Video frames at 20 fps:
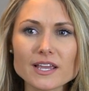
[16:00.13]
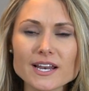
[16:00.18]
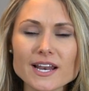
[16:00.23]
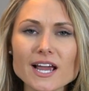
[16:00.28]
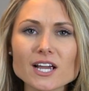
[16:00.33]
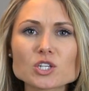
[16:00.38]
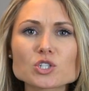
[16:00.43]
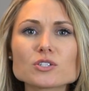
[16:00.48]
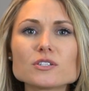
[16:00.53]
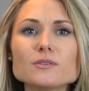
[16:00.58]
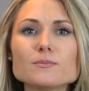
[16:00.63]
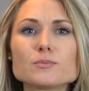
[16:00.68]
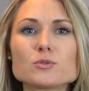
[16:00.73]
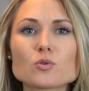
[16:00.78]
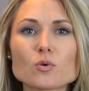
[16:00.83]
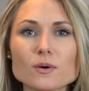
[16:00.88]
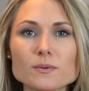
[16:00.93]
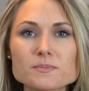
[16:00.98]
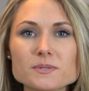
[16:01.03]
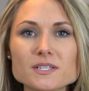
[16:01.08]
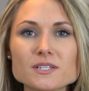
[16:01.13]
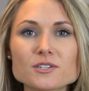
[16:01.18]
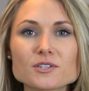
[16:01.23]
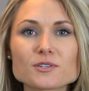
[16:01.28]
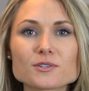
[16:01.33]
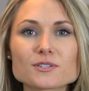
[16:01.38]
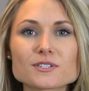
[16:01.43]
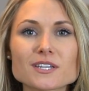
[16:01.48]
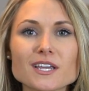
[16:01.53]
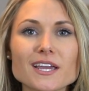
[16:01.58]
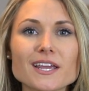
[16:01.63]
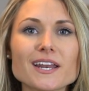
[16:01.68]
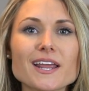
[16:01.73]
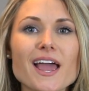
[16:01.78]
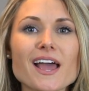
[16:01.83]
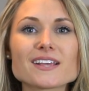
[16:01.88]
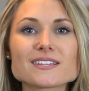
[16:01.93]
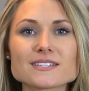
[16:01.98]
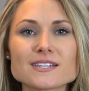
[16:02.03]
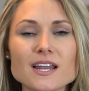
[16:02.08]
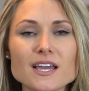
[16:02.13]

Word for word: actually absorbs into your skin. It has a